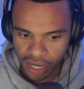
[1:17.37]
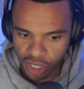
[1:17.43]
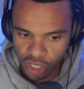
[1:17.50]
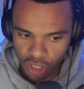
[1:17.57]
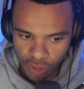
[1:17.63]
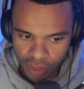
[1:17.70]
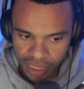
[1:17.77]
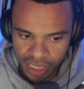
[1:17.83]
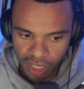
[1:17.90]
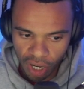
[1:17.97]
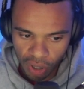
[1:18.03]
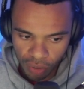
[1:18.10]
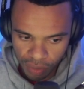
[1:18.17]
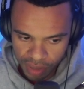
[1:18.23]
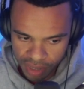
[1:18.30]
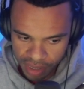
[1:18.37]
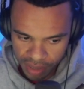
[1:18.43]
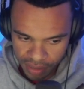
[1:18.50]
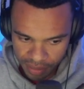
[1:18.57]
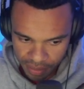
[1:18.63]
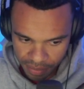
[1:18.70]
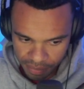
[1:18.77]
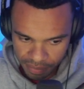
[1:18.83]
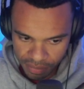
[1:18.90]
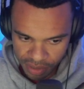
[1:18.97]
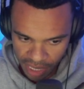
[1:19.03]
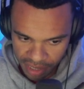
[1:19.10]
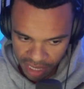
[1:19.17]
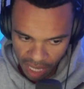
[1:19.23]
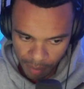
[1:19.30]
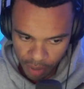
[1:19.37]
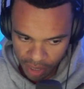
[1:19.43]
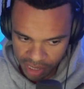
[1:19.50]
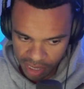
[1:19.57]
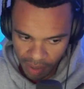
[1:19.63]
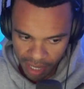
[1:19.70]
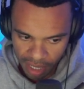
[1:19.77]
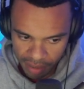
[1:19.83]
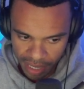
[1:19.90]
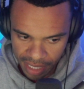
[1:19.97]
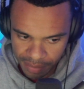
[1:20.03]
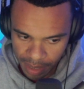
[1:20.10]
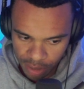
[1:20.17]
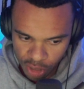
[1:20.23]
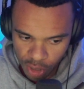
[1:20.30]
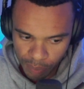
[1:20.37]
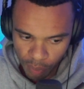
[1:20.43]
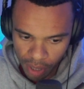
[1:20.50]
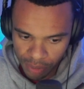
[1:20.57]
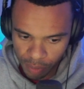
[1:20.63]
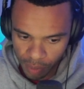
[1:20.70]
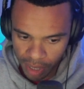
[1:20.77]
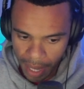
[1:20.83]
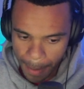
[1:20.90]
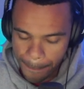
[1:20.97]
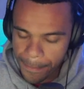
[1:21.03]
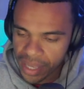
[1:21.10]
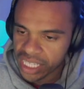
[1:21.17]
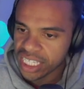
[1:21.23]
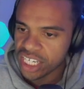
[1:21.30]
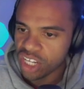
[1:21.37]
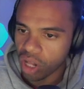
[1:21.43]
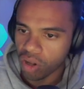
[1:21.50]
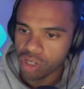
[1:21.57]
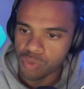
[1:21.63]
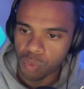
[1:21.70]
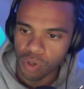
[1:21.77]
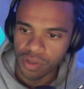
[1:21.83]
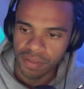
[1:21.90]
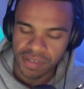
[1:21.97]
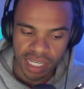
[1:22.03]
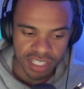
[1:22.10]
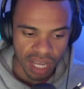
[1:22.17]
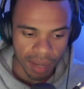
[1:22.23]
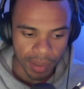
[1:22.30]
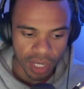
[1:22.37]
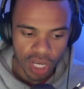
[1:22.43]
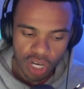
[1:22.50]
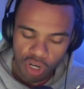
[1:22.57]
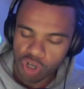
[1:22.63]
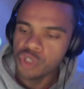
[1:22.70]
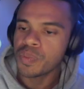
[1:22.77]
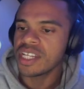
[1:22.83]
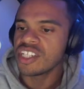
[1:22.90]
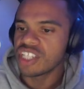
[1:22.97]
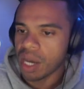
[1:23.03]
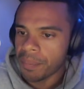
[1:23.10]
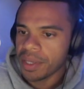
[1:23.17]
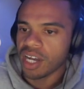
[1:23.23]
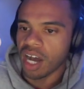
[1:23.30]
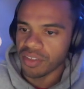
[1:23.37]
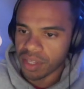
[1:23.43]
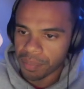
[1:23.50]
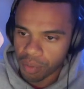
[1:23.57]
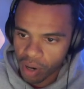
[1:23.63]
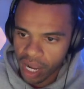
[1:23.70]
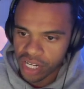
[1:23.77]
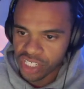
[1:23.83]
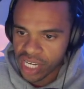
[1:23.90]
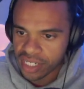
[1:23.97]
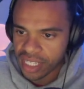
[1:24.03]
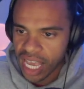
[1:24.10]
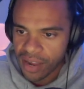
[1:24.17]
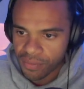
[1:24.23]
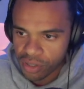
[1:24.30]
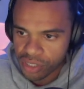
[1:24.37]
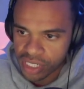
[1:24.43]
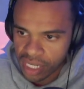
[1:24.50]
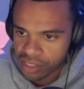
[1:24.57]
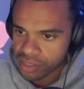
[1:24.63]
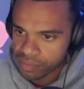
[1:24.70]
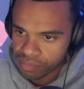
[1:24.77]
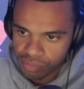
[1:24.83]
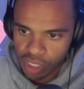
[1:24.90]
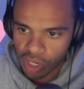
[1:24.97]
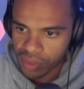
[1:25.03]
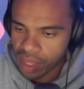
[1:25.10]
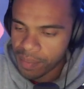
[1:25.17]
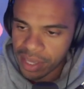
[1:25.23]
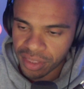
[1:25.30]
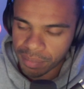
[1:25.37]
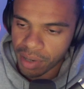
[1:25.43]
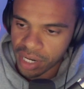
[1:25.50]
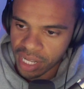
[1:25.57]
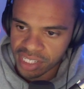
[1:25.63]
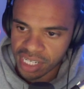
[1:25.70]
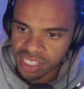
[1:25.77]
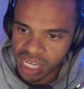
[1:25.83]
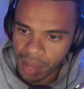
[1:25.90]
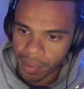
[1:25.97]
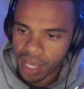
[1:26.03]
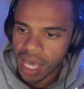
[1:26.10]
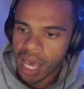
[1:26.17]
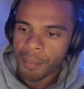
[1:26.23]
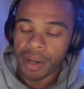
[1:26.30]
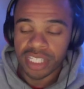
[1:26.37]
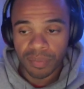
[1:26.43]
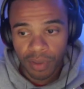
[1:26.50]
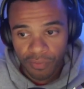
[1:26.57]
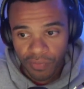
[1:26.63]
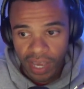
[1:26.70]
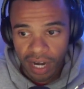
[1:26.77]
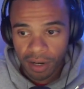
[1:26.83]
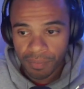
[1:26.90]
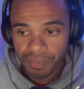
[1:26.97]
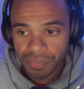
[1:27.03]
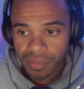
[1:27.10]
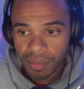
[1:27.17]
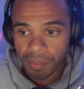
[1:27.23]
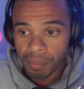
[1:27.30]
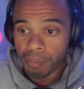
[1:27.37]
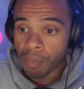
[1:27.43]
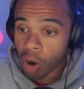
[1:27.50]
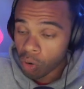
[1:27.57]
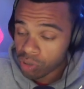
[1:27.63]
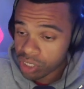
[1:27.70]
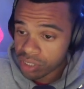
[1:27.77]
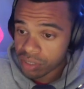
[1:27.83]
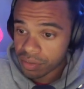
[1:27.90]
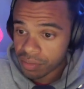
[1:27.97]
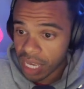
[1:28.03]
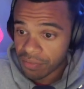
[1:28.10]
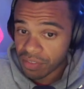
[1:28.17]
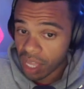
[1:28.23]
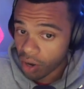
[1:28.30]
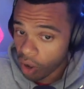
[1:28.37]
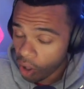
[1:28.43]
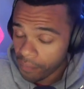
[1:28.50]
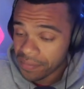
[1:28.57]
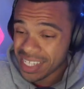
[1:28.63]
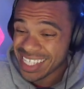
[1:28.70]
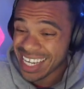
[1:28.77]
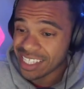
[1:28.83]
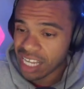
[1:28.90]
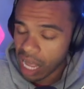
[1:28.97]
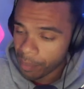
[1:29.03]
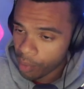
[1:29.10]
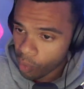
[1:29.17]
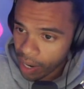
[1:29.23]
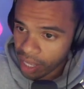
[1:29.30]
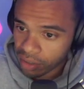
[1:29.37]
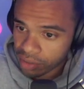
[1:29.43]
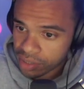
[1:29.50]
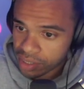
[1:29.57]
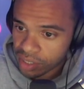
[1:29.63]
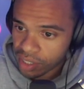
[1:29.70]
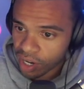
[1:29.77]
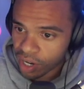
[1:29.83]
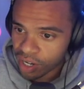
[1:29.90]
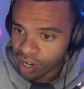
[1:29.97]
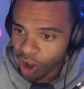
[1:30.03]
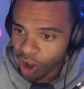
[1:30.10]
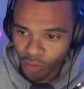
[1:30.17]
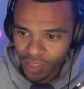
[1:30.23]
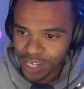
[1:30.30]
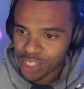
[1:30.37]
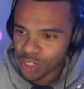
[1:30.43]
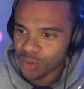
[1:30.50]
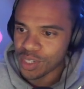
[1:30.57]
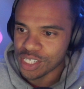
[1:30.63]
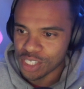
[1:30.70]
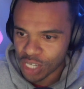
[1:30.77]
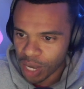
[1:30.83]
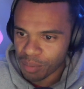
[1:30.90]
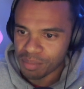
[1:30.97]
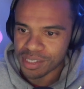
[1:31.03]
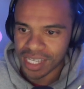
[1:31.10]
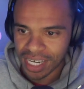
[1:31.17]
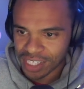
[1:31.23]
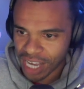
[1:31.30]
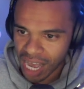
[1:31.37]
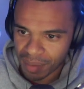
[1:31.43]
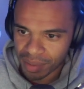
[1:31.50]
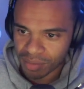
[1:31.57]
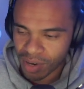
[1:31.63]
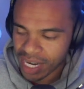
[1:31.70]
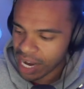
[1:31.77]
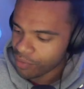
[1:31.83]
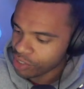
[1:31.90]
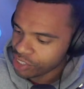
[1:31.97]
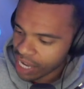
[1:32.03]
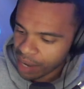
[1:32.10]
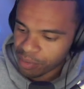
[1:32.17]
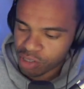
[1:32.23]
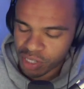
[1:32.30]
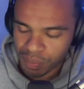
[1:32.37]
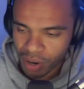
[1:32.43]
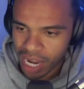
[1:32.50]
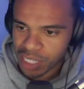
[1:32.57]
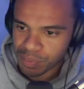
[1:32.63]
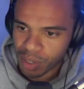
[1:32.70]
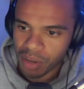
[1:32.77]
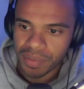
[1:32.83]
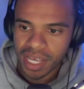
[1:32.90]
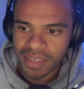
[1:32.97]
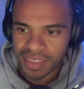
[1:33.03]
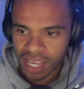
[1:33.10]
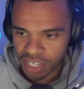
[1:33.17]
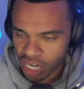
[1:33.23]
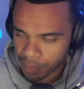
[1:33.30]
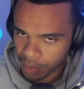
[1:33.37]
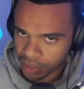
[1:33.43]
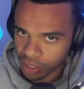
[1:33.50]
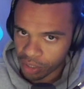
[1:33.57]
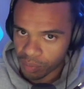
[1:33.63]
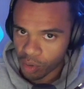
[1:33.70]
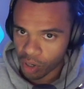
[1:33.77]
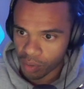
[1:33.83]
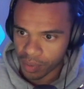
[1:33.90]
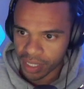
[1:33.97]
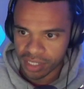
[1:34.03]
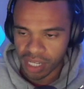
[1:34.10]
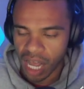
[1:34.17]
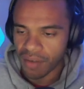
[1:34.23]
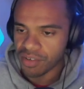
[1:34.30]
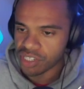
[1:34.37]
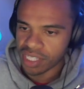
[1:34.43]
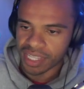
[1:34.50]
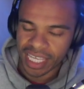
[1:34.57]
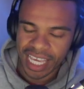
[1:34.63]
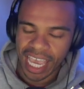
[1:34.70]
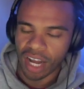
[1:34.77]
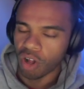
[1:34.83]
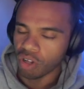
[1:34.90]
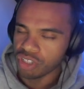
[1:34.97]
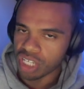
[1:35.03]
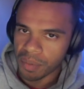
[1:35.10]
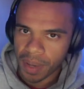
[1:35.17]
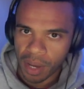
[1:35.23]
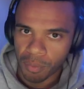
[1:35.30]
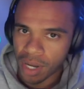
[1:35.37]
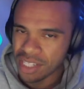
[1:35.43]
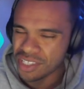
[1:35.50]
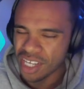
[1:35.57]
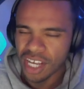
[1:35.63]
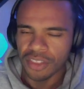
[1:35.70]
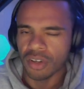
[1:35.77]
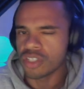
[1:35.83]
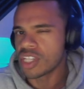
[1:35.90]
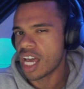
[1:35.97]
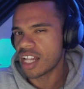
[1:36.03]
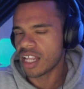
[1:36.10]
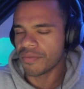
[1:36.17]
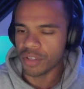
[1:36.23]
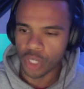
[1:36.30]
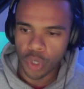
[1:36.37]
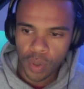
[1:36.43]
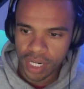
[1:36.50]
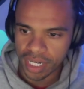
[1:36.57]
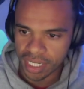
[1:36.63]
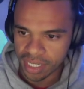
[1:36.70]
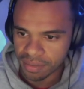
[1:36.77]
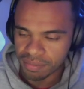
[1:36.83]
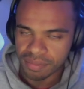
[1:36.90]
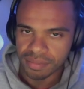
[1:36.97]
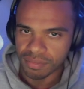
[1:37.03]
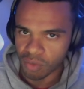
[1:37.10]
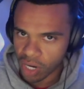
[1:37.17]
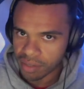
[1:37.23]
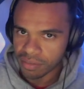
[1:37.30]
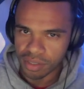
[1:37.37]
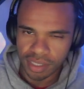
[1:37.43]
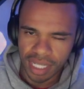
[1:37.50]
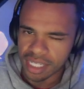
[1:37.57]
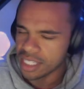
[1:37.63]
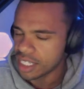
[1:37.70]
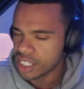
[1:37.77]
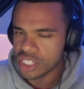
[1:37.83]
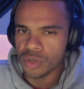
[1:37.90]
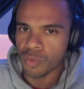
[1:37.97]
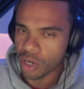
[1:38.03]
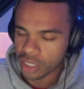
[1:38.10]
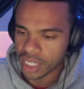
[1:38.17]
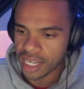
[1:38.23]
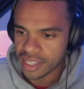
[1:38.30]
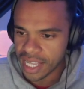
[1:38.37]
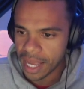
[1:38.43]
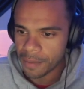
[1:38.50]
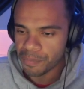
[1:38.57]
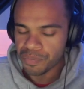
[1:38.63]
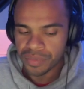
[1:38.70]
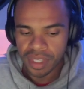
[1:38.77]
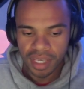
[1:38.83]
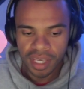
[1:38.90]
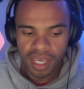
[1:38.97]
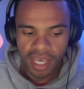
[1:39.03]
whale that currently owns Saitama, you can see right here, has about two point three million dollars worth of Saitama, who's been dumping on the project ever since, you know, they made their money on Saitama. But to be fair, most, if not all of these Saitama whales, all they do is dump Saitama, right? Every time there's a price pump, they dump a little more because obviously they can't all dump at once. There's not enough liquidity, right? That, it doesn't work like that.